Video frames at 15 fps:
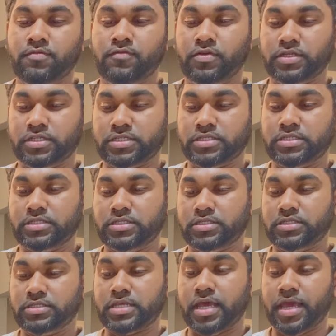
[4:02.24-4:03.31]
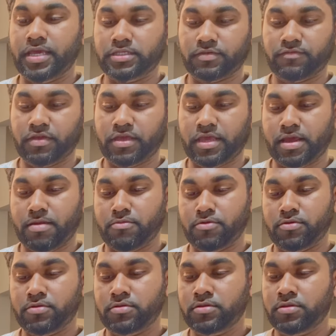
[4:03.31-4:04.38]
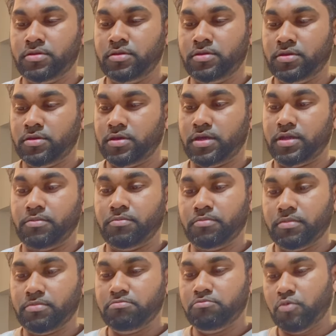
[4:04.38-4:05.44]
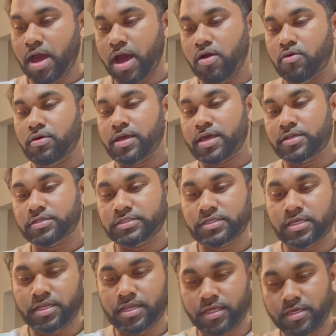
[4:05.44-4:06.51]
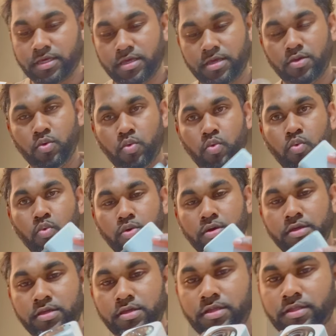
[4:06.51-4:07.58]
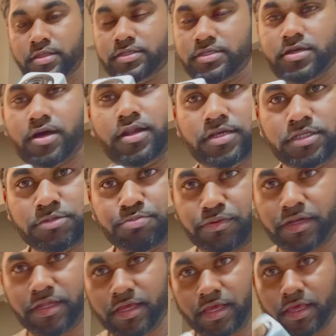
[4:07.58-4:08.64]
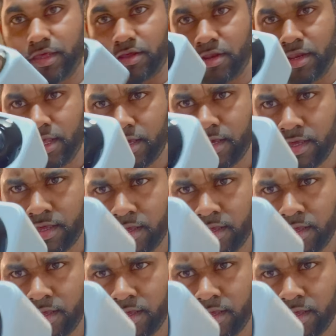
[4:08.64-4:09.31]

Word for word: for the size of the camera. And wow, I gotta say, like, whew, this color is pretty unique.